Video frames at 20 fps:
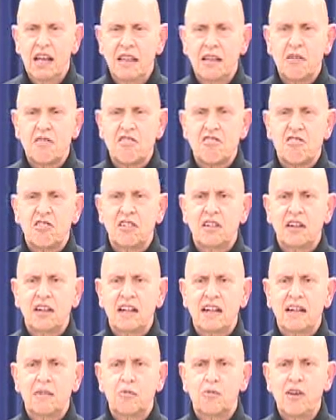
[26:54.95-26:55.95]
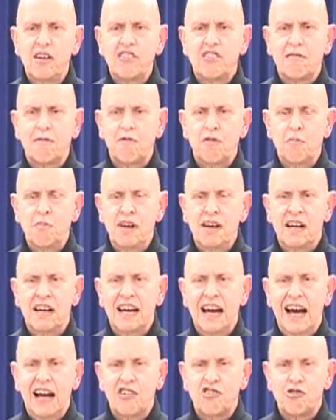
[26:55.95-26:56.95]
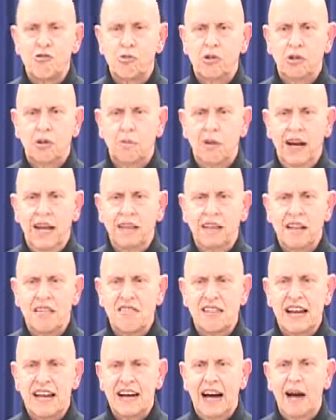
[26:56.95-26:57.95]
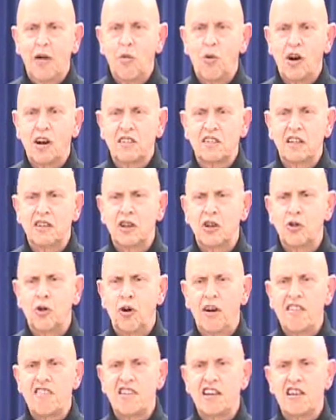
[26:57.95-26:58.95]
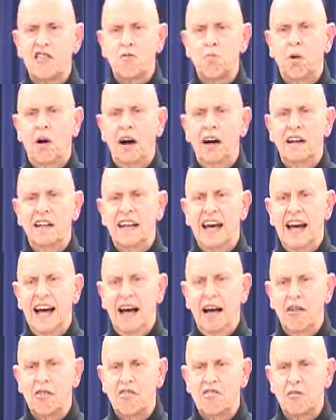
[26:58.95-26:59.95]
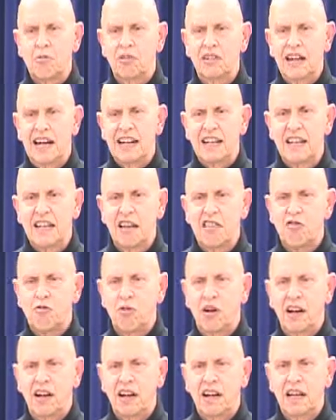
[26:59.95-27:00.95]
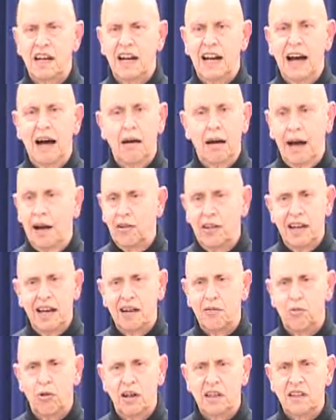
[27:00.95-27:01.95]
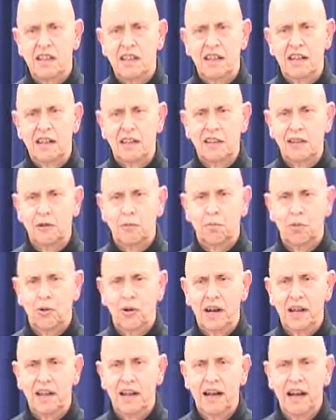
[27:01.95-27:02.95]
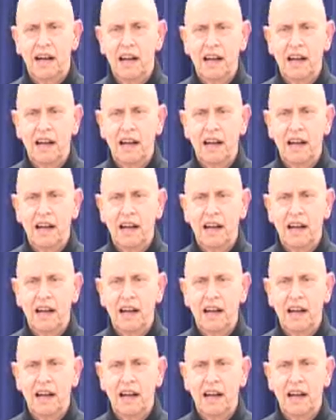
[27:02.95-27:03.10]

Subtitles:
There's a certain reason for being casual about this. Like, I worked in the noisiest part of the house. There were a lot of kids running in and out. I only had one kid, a little boy.